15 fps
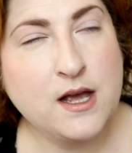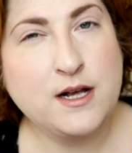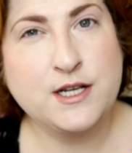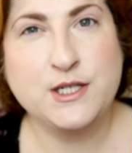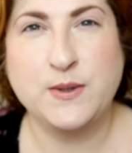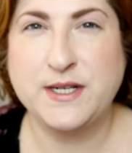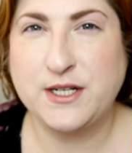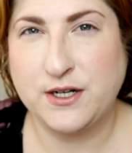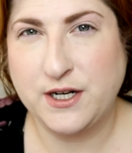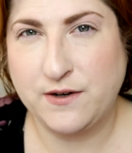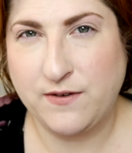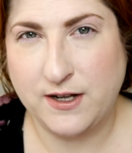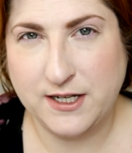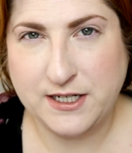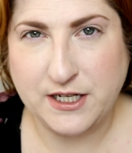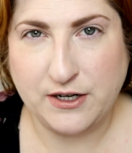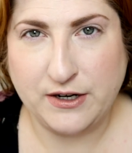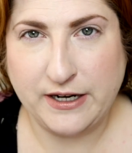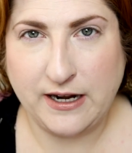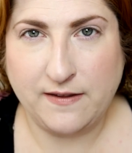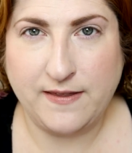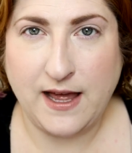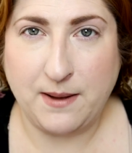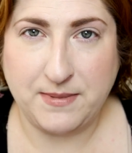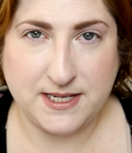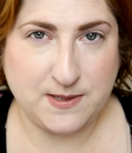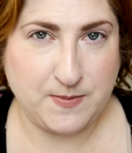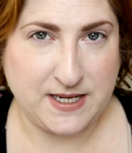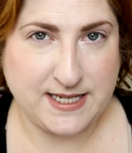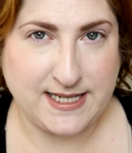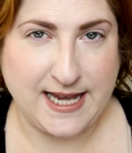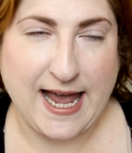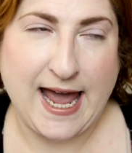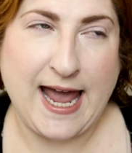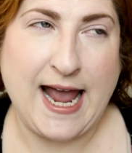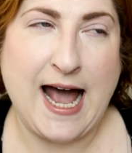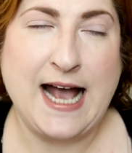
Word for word: So I started volunteering at the MSPCA.